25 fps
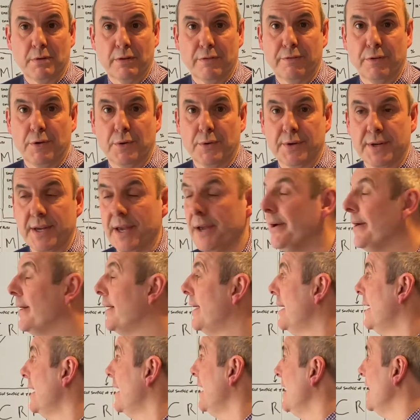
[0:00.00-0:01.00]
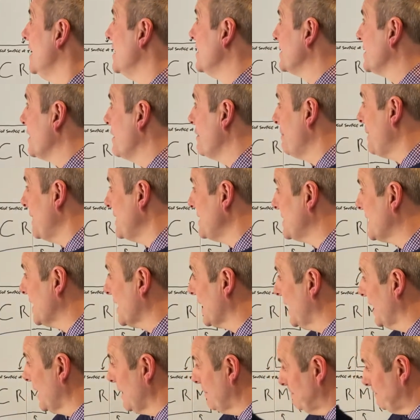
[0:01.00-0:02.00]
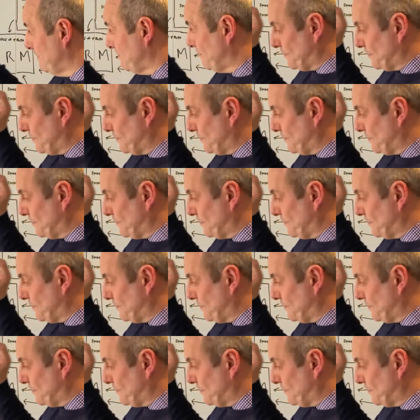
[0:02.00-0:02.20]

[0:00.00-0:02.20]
for you. So basically,